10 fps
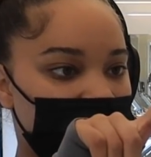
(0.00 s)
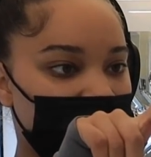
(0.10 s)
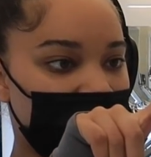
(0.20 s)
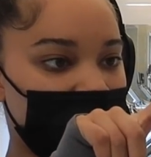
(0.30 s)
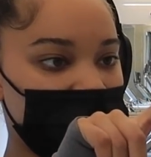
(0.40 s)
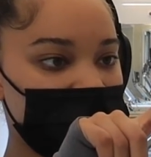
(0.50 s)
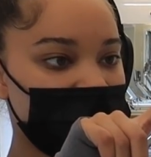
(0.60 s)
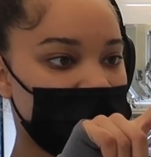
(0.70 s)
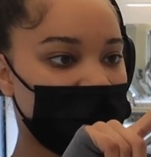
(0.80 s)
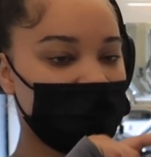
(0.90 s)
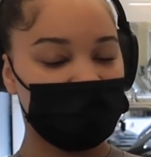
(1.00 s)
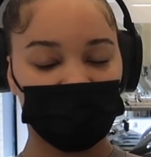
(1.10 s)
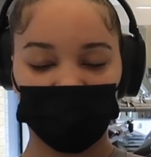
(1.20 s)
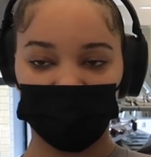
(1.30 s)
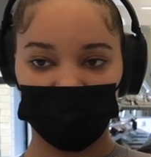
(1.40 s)
now it is time
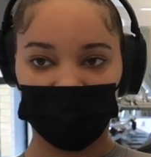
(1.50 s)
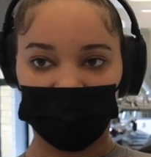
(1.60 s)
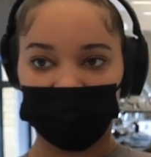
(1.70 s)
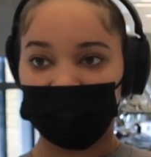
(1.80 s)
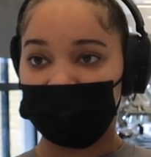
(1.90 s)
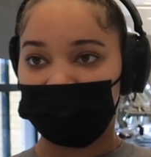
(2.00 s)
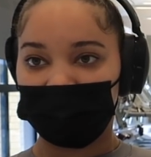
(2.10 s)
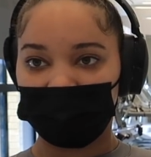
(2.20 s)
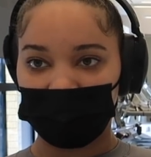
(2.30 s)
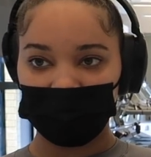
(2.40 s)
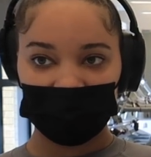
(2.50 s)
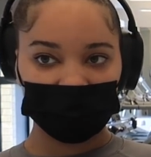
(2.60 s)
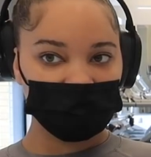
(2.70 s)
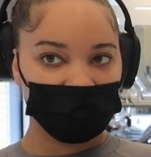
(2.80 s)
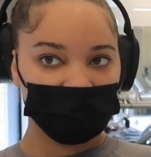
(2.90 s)
to go back
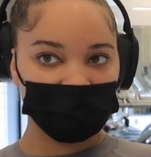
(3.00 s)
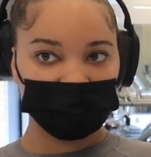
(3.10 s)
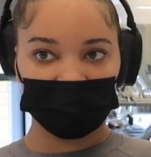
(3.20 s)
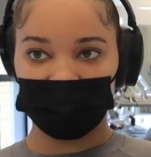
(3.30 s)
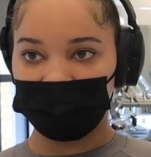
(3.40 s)
upstairs,